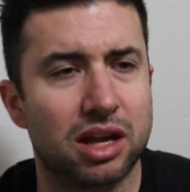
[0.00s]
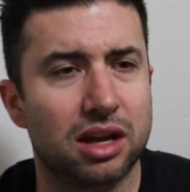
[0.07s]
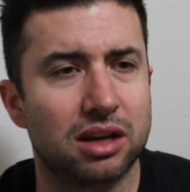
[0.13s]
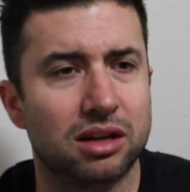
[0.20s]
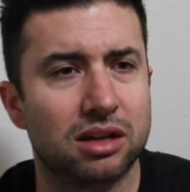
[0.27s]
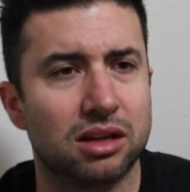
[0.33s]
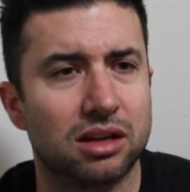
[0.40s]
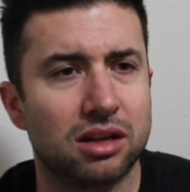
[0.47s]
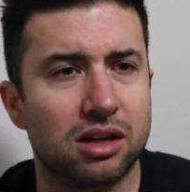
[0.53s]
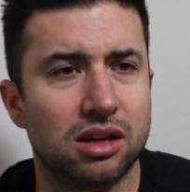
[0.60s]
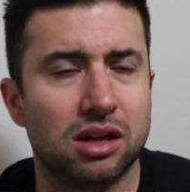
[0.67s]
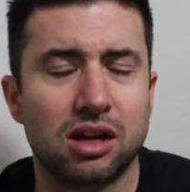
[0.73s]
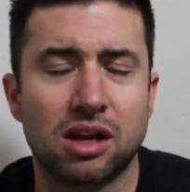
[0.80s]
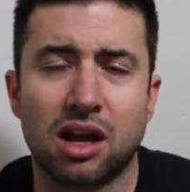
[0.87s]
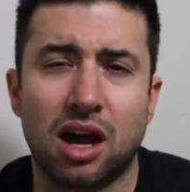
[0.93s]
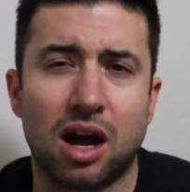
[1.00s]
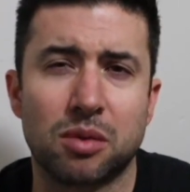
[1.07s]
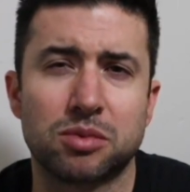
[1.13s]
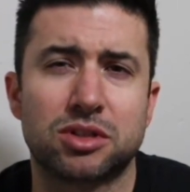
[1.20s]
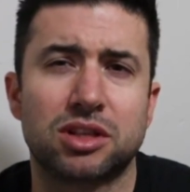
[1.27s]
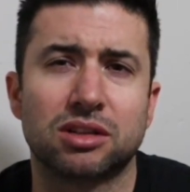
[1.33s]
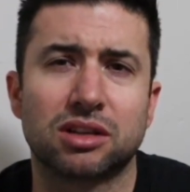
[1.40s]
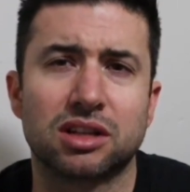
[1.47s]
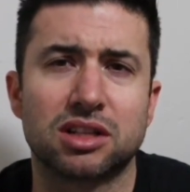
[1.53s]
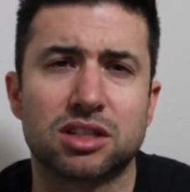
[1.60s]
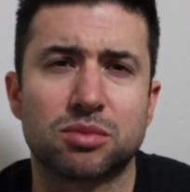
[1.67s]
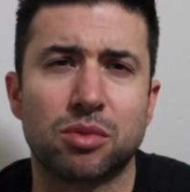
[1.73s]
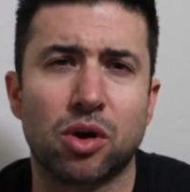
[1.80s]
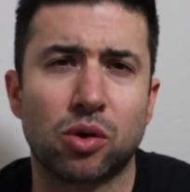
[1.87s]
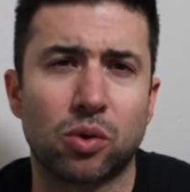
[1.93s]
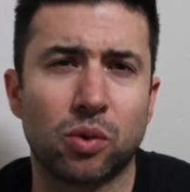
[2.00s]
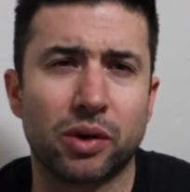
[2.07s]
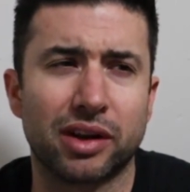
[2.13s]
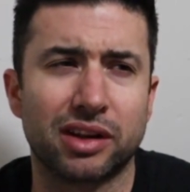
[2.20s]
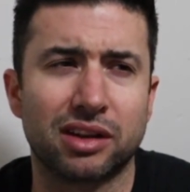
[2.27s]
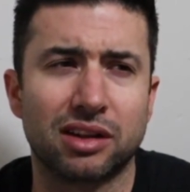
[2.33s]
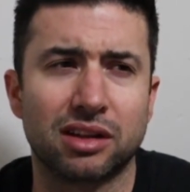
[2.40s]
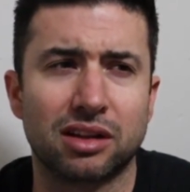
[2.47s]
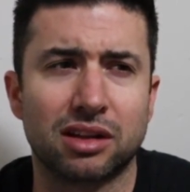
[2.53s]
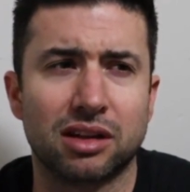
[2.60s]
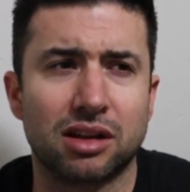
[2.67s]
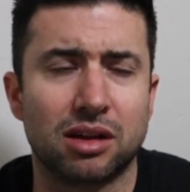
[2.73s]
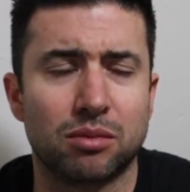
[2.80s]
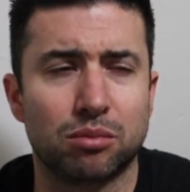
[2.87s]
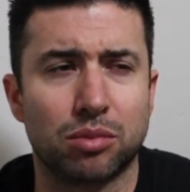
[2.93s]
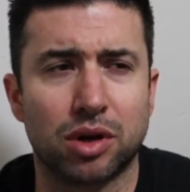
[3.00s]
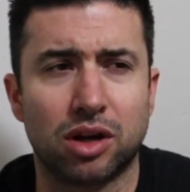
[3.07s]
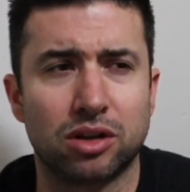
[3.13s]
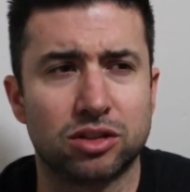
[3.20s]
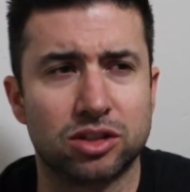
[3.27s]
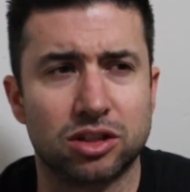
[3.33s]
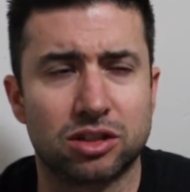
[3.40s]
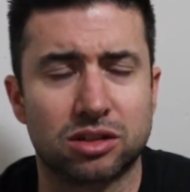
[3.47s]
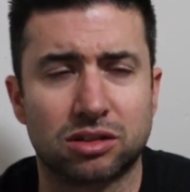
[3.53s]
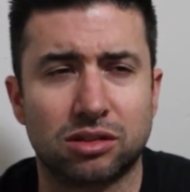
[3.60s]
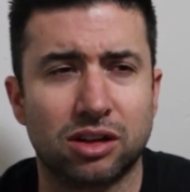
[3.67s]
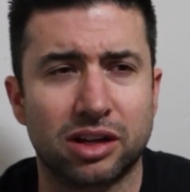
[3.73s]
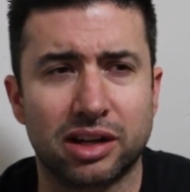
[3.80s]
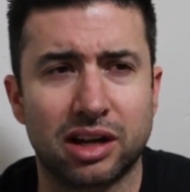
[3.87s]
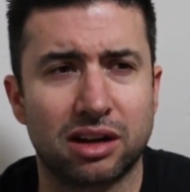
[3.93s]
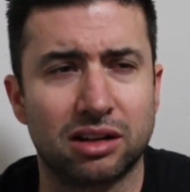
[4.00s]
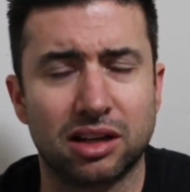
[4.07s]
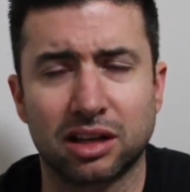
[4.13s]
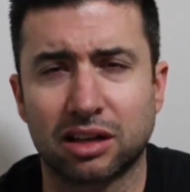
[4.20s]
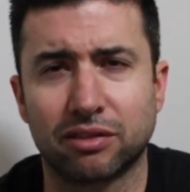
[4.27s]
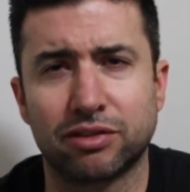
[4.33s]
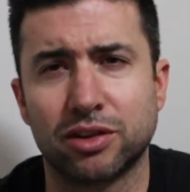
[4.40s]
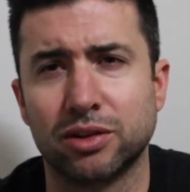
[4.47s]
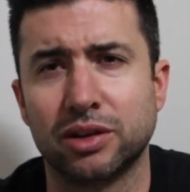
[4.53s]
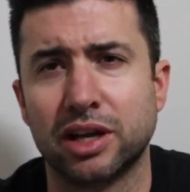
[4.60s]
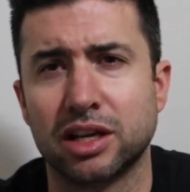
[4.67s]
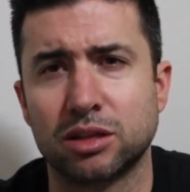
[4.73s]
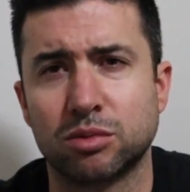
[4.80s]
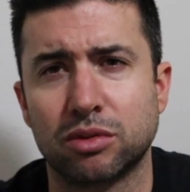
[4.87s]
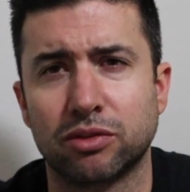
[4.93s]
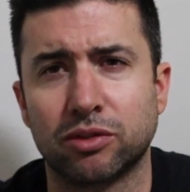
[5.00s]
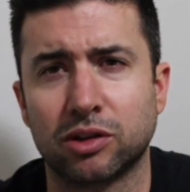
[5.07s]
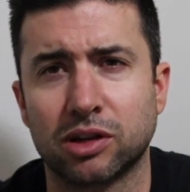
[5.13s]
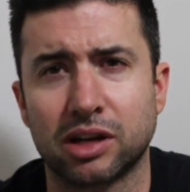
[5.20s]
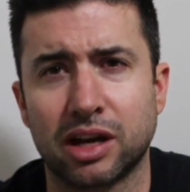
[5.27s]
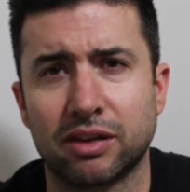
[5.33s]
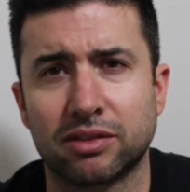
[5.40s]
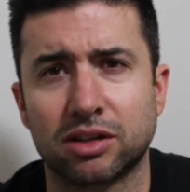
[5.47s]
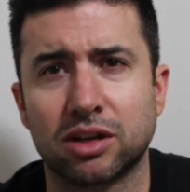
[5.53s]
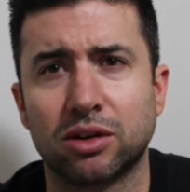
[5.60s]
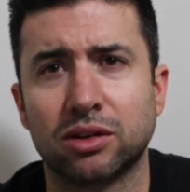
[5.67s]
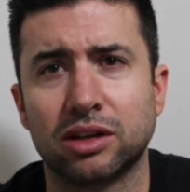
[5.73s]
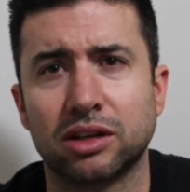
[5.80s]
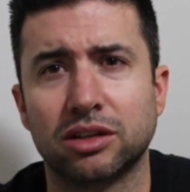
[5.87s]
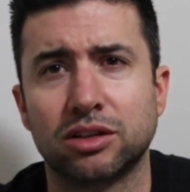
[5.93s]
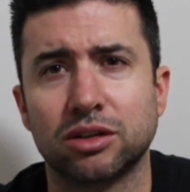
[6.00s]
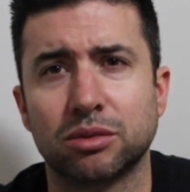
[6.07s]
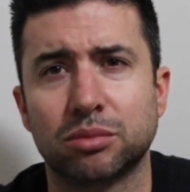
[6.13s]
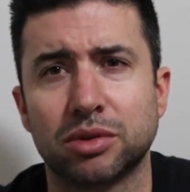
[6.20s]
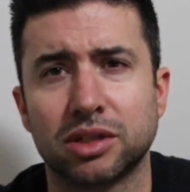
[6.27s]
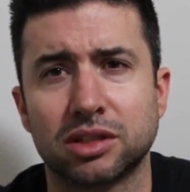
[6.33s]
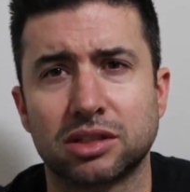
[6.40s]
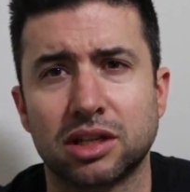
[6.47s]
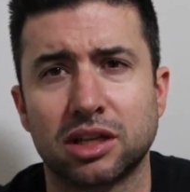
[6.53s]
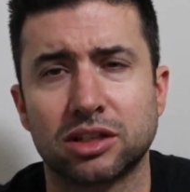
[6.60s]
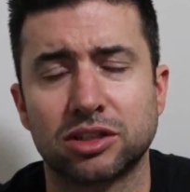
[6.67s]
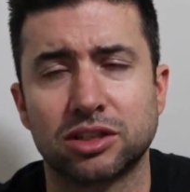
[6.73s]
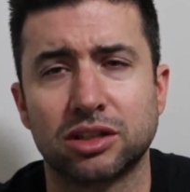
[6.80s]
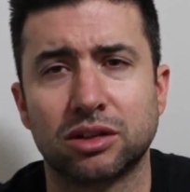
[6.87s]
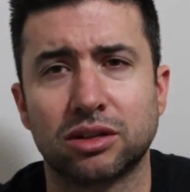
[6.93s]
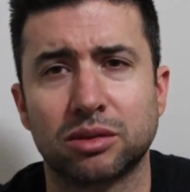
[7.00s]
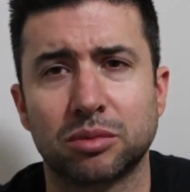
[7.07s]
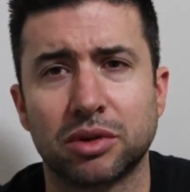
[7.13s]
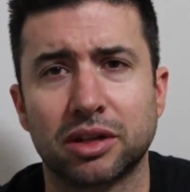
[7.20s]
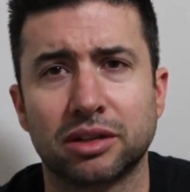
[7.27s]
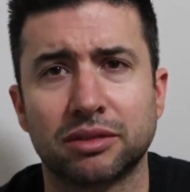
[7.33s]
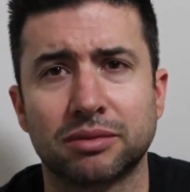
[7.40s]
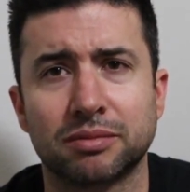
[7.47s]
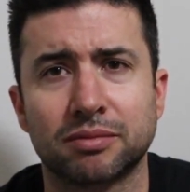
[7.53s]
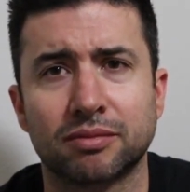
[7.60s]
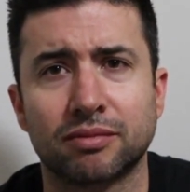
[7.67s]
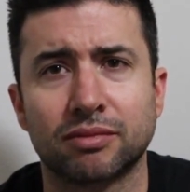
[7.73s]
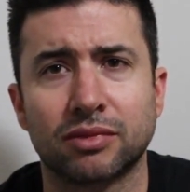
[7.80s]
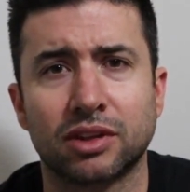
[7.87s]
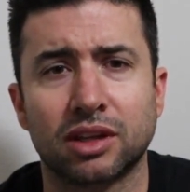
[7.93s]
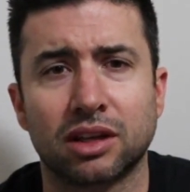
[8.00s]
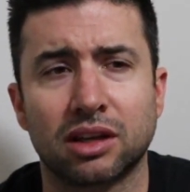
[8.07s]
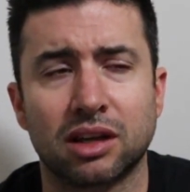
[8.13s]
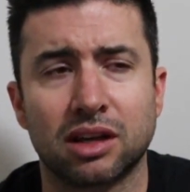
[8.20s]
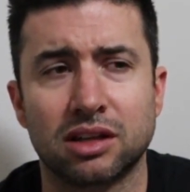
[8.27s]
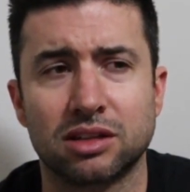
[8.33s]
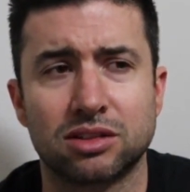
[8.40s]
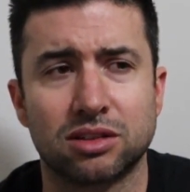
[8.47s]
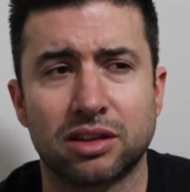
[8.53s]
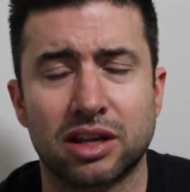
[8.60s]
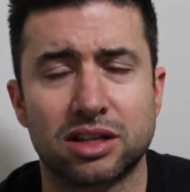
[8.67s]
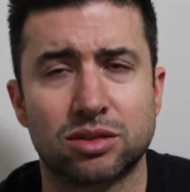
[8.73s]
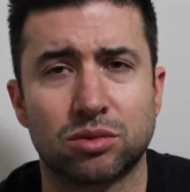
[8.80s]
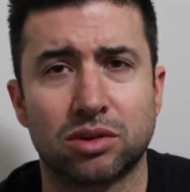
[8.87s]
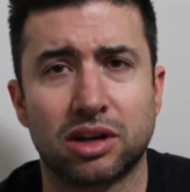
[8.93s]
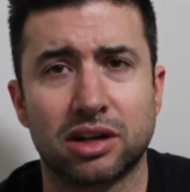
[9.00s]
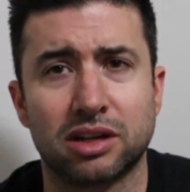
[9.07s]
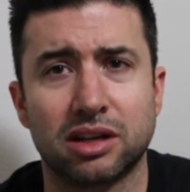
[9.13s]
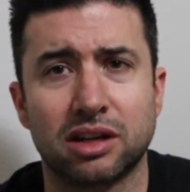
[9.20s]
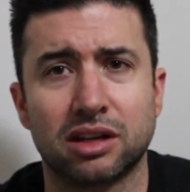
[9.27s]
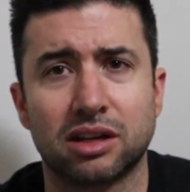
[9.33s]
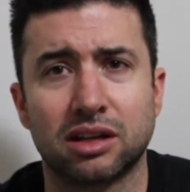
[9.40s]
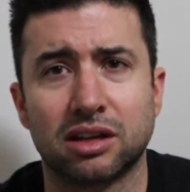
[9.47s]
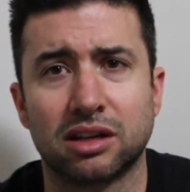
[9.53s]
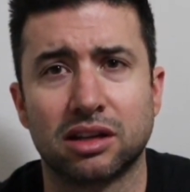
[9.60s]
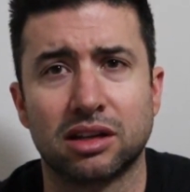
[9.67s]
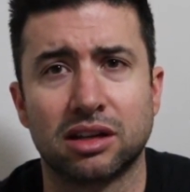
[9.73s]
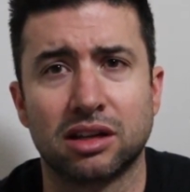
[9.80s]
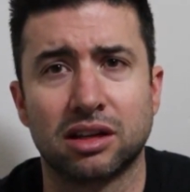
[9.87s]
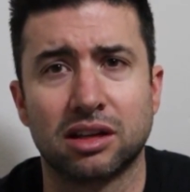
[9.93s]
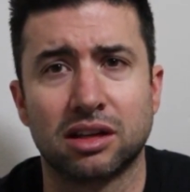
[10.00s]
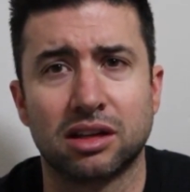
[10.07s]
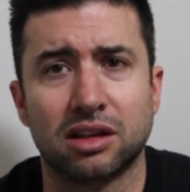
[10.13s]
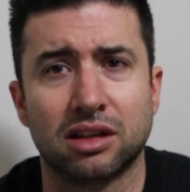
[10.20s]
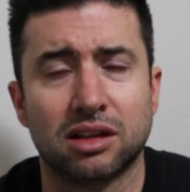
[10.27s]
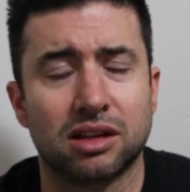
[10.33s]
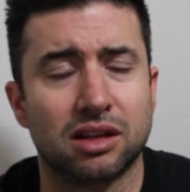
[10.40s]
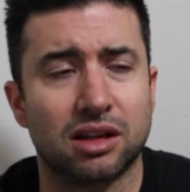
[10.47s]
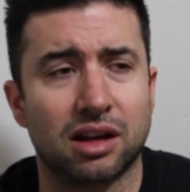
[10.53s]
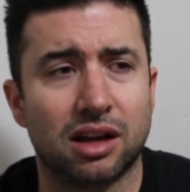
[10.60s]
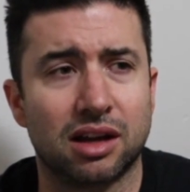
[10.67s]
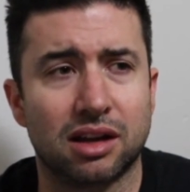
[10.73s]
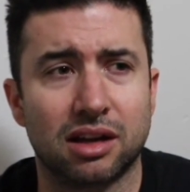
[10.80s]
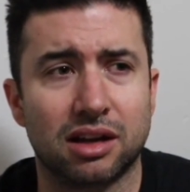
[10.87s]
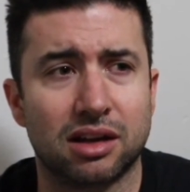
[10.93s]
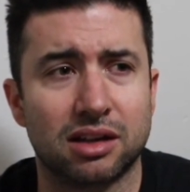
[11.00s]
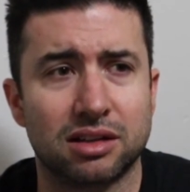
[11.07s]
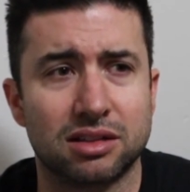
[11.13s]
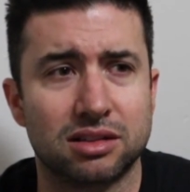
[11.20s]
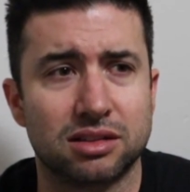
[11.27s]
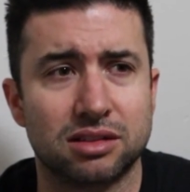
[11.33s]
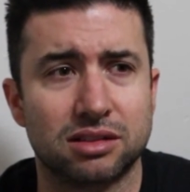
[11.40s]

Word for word: that I'm still gonna smoke weed, but I'll just clean out like a few days before I have to go in and do a piss test, you know what I mean? And so that's what I did. I uh,